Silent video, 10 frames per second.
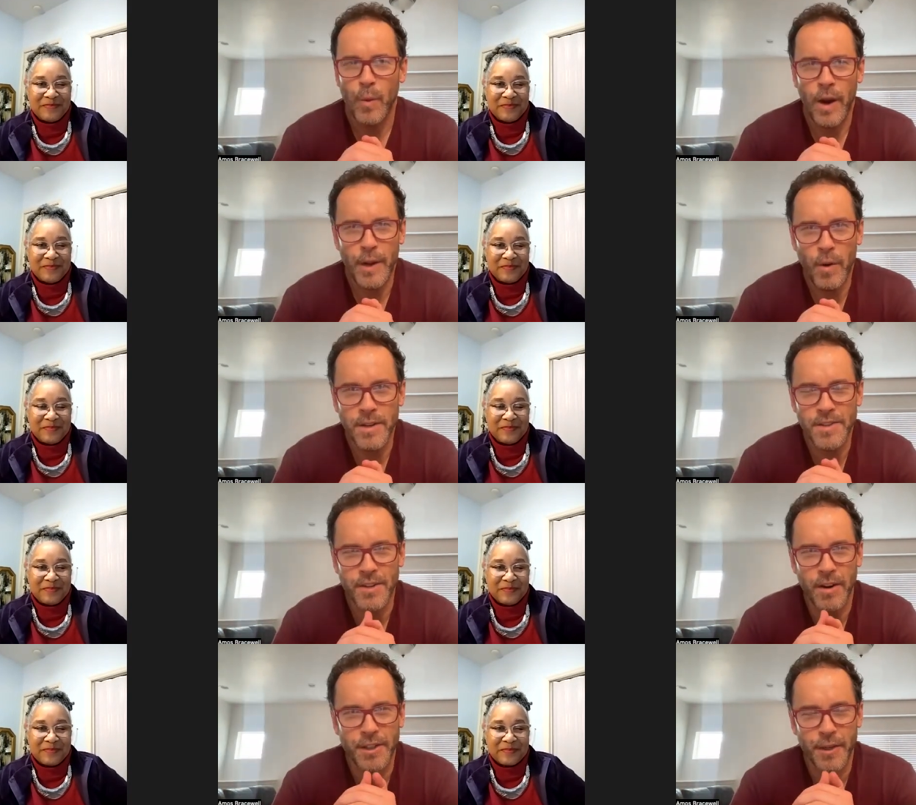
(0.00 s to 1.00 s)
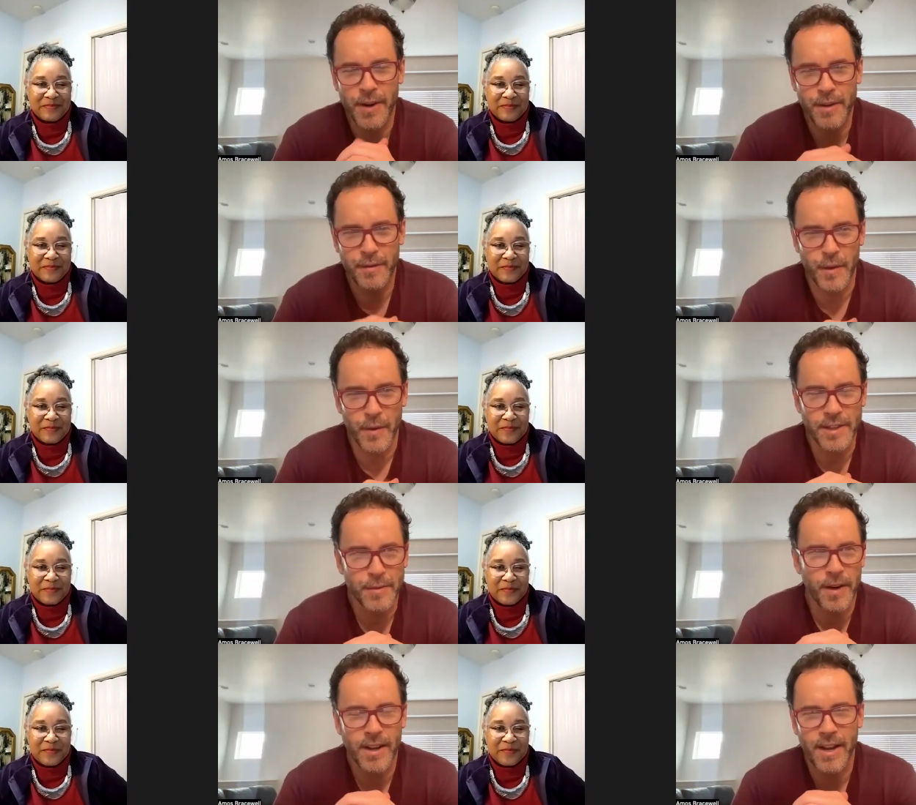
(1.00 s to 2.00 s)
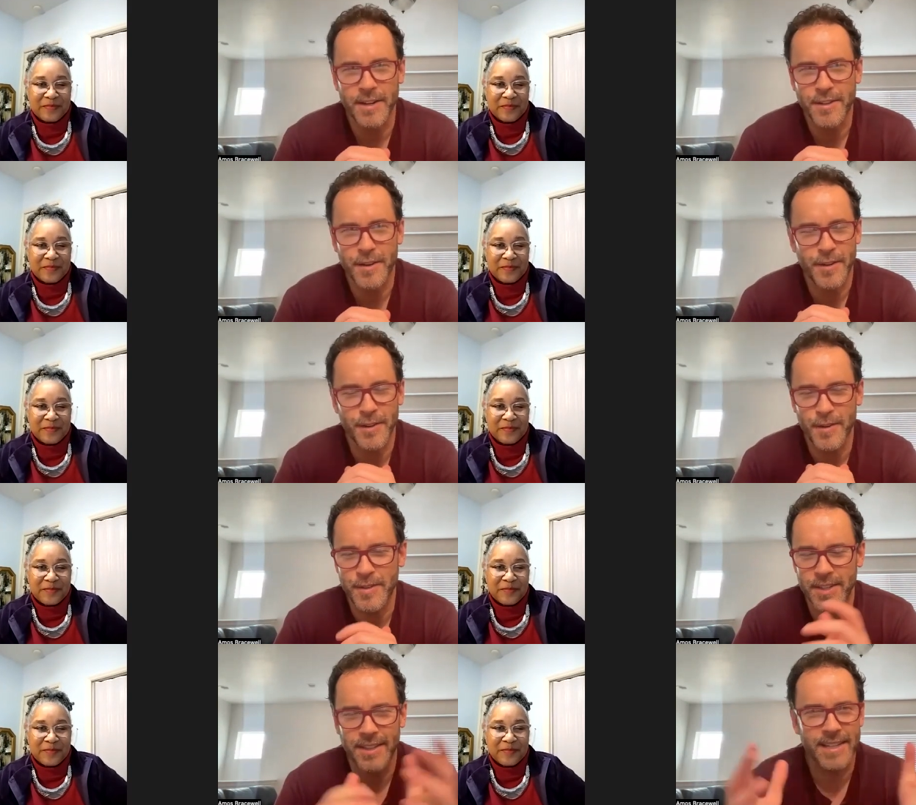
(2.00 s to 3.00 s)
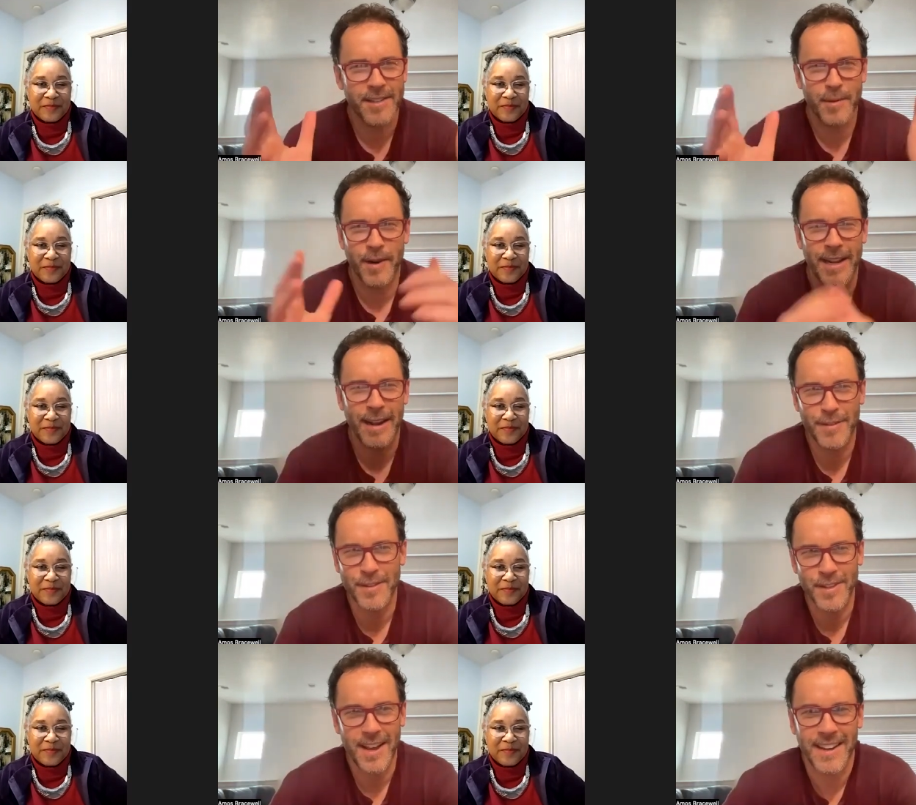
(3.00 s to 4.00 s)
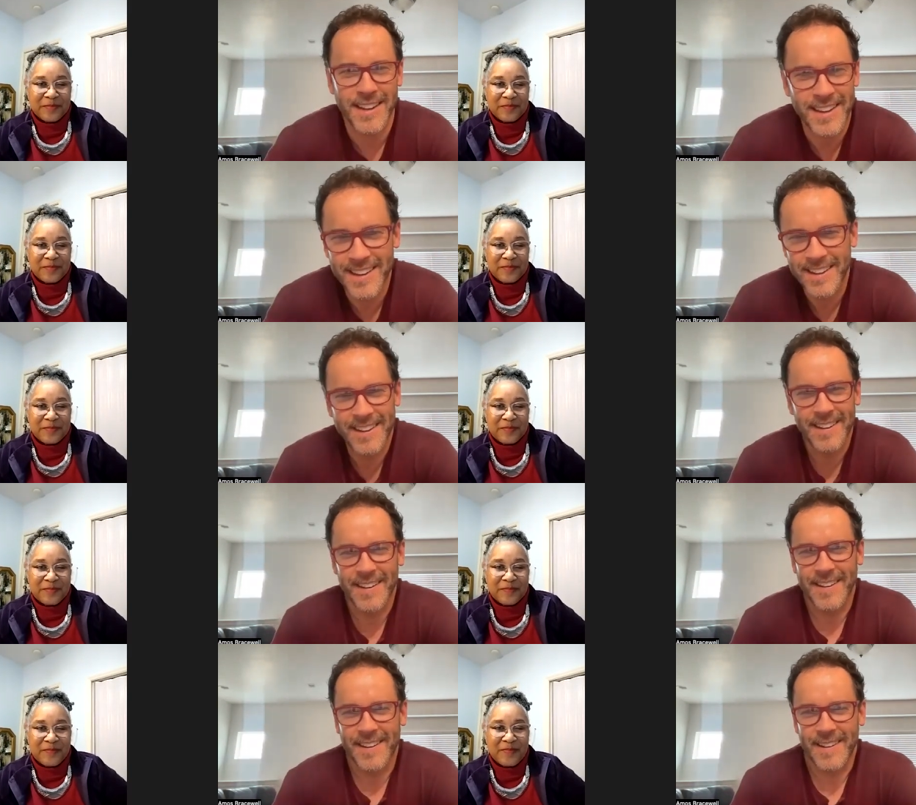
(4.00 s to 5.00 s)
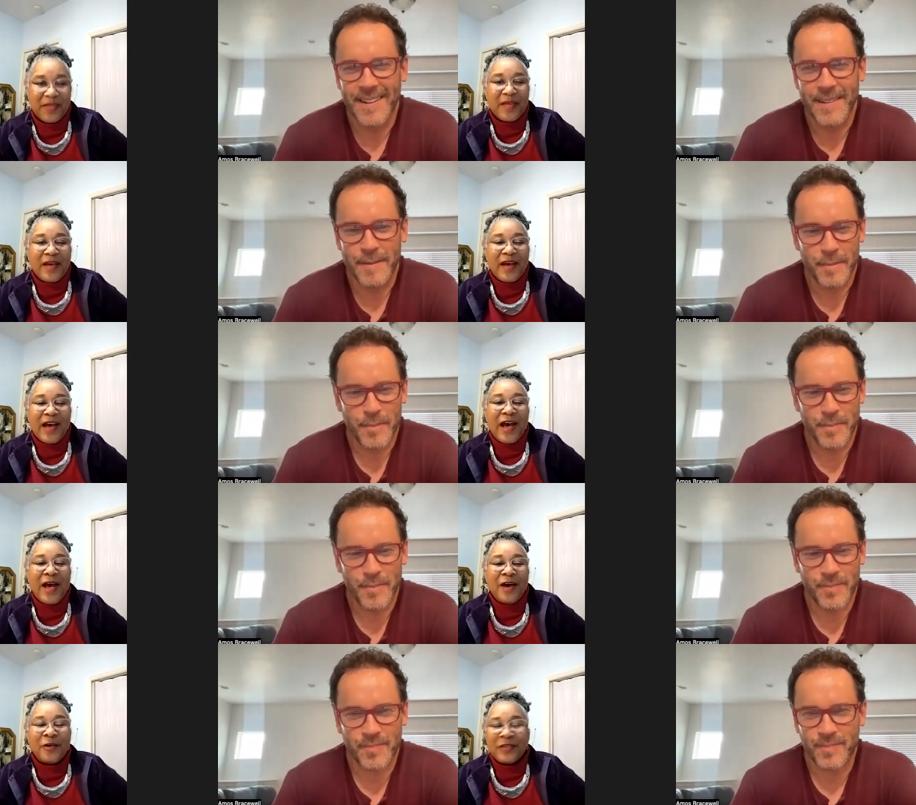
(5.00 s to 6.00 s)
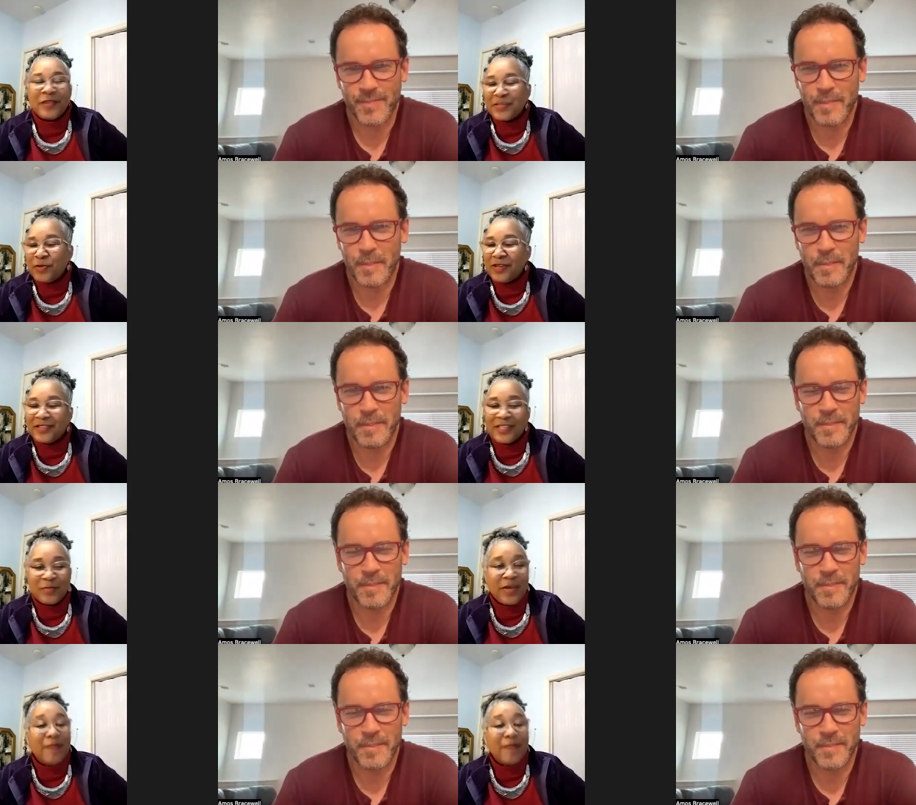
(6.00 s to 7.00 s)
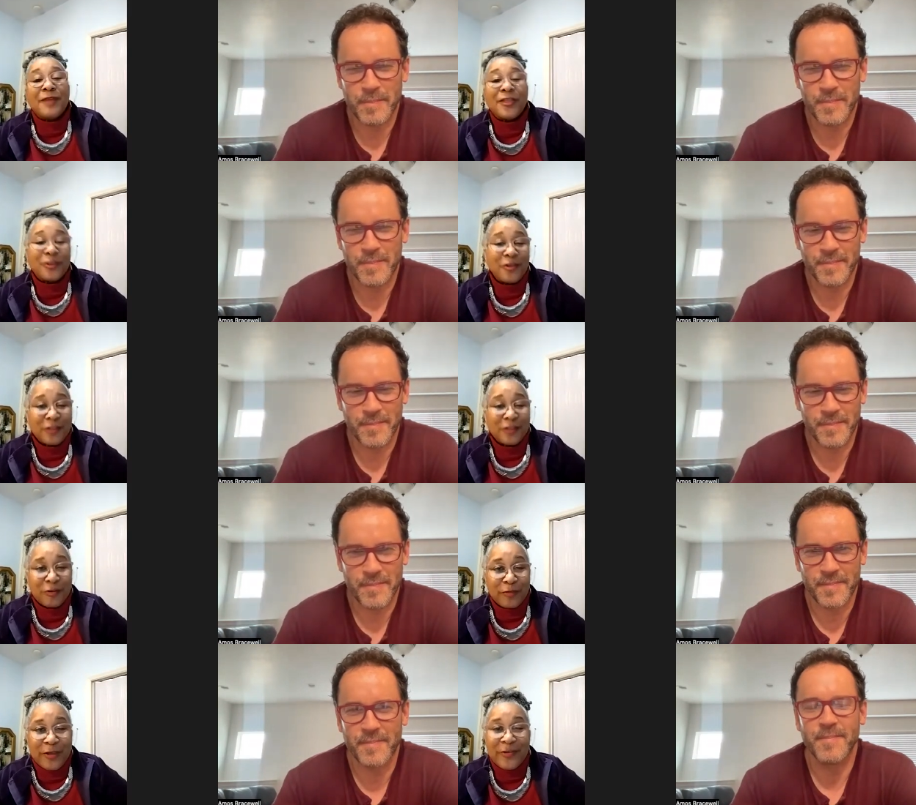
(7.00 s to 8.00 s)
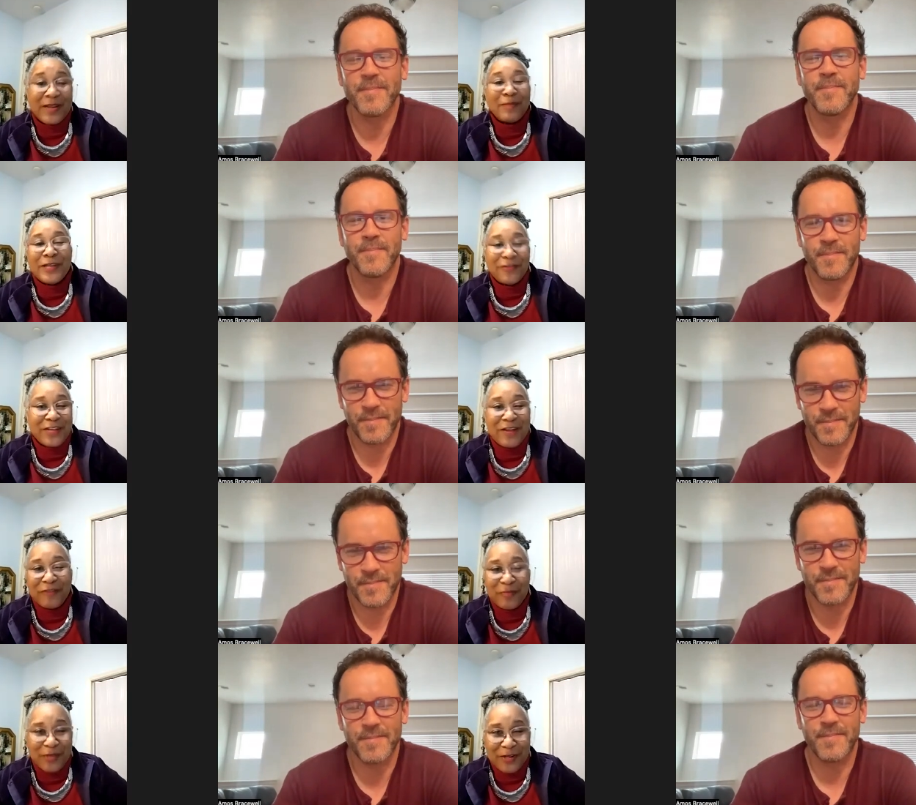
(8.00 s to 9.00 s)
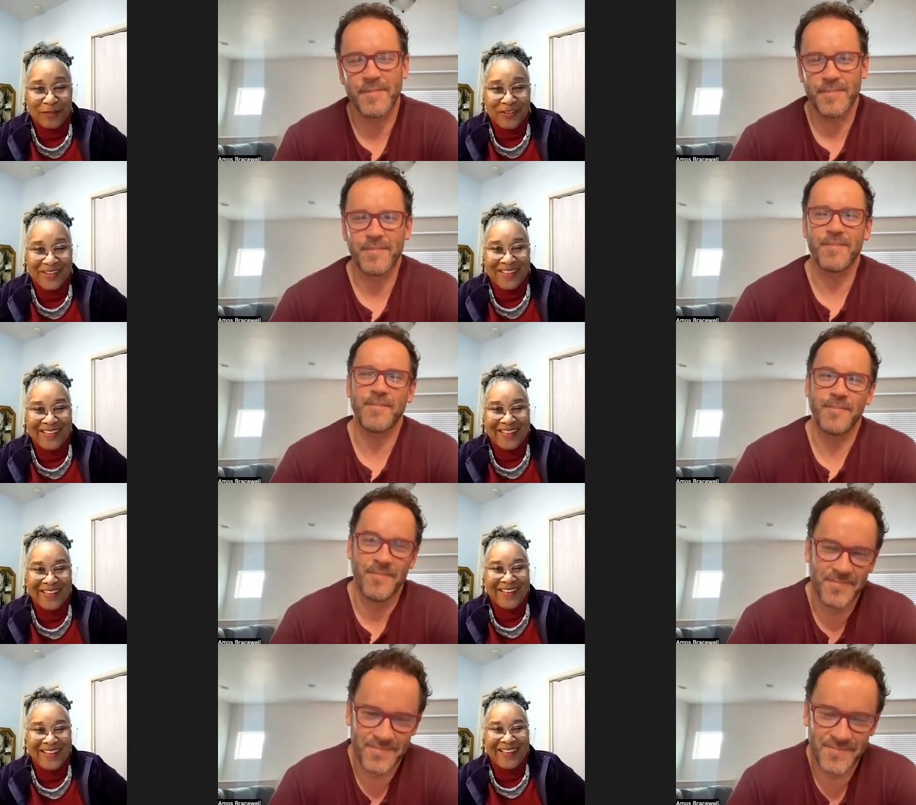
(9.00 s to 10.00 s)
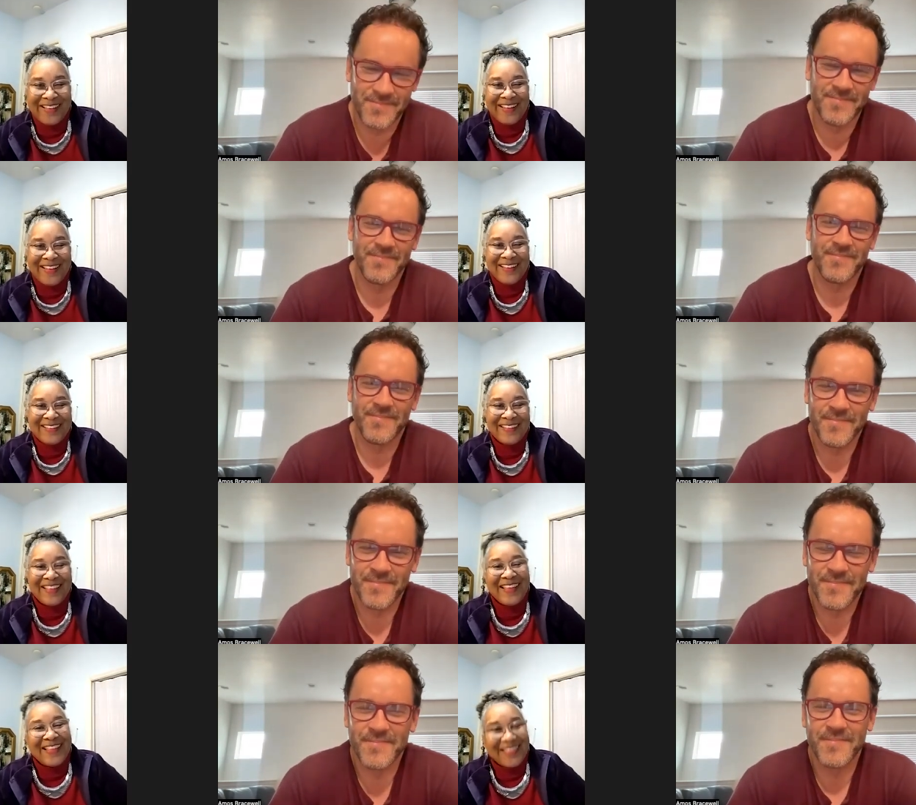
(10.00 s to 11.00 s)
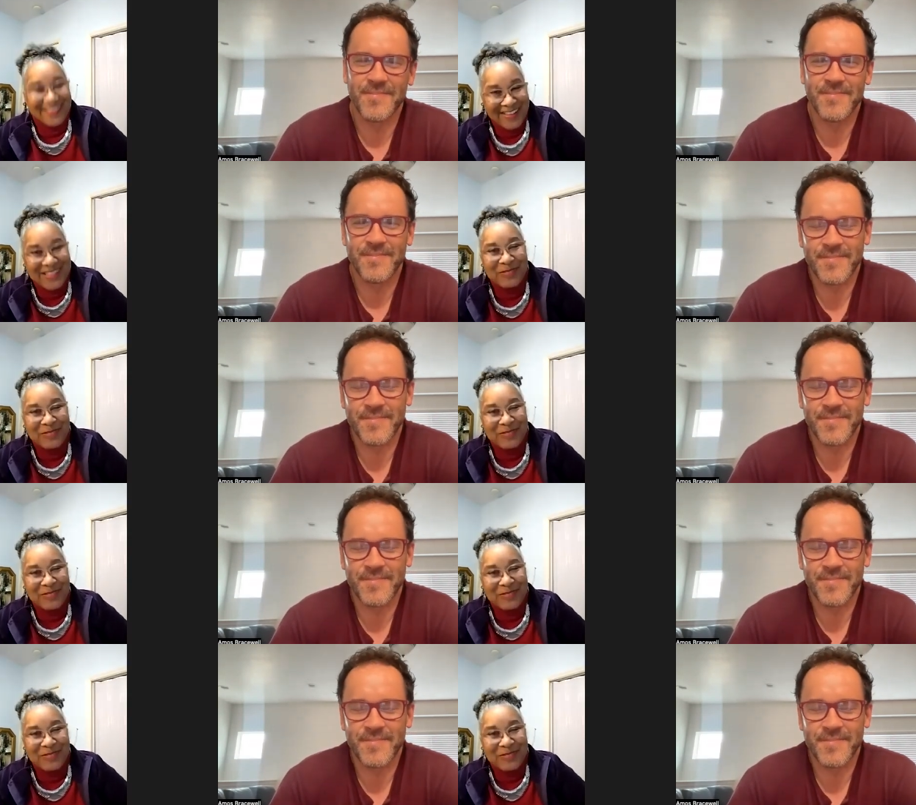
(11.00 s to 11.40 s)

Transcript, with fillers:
Speaker 1: where do you want to start your interview? I just want to kind of turn you loose and listen to what you have to say.
Speaker 2: Oh, let's put it this way. I'm on my third career and I'm loving every bit of it. That's